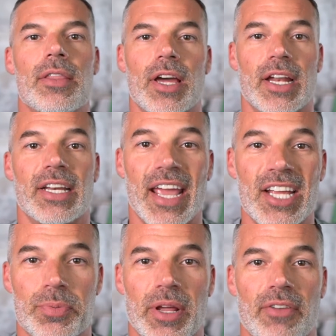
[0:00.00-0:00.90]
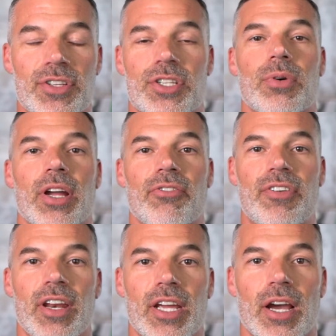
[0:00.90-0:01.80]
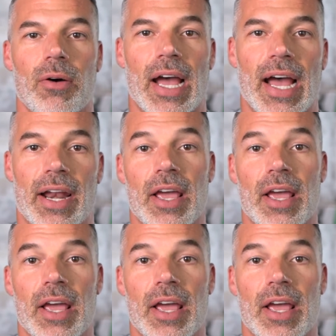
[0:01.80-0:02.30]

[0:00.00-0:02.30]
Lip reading: the engagement if it's doing a video ad.